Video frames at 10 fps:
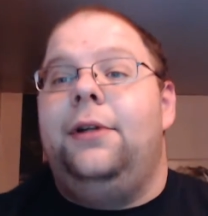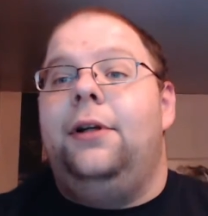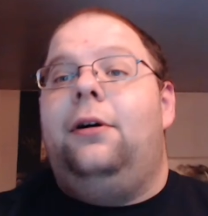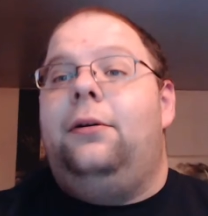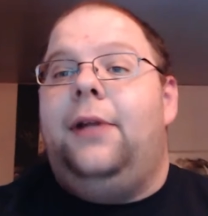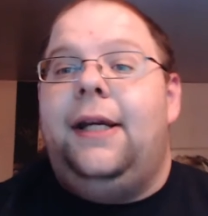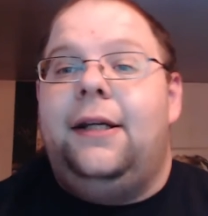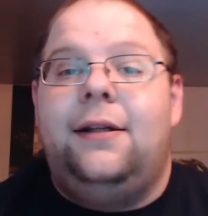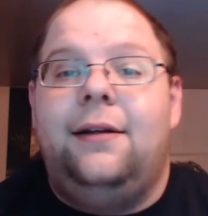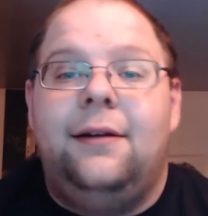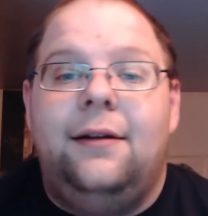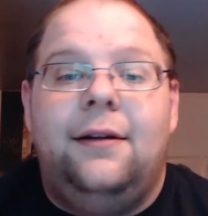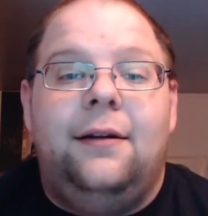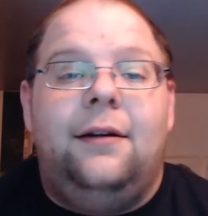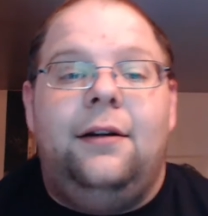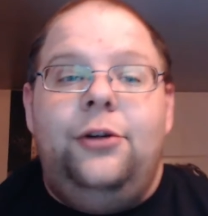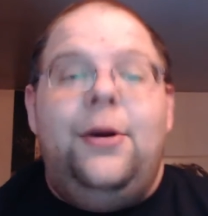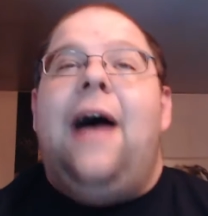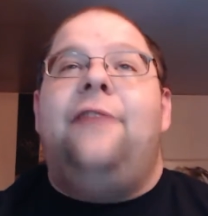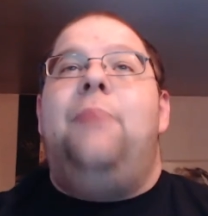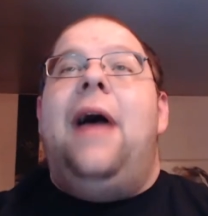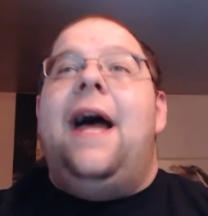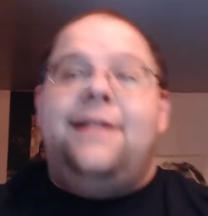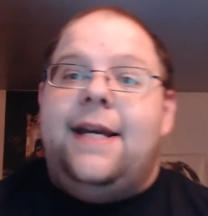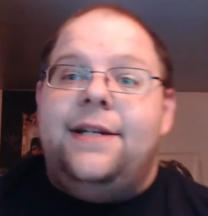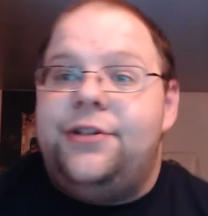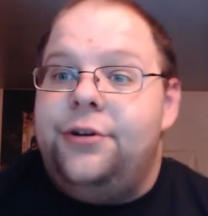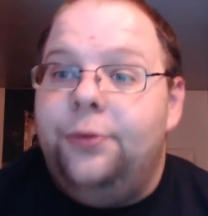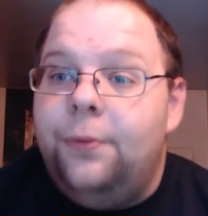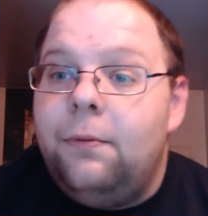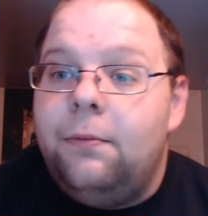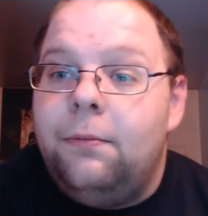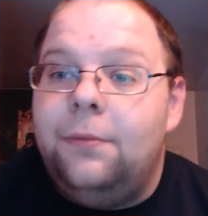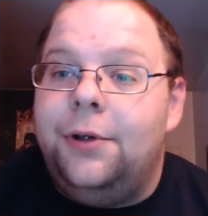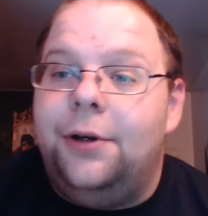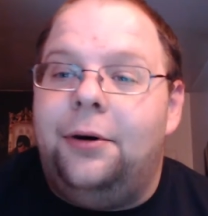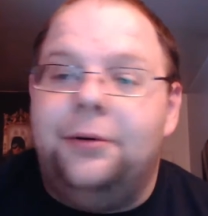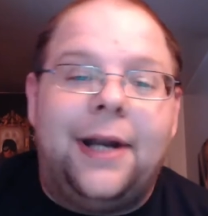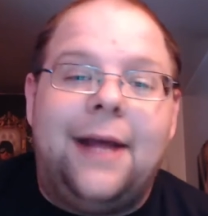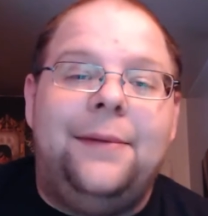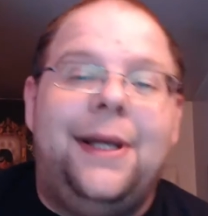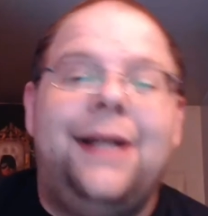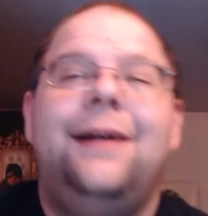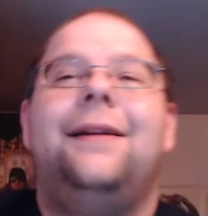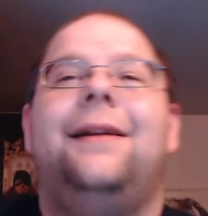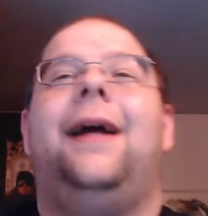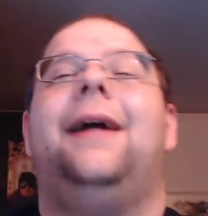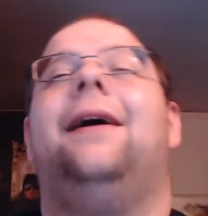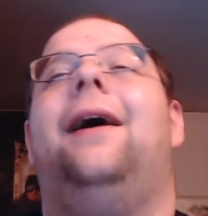like you have bad days too, you know what I mean, like,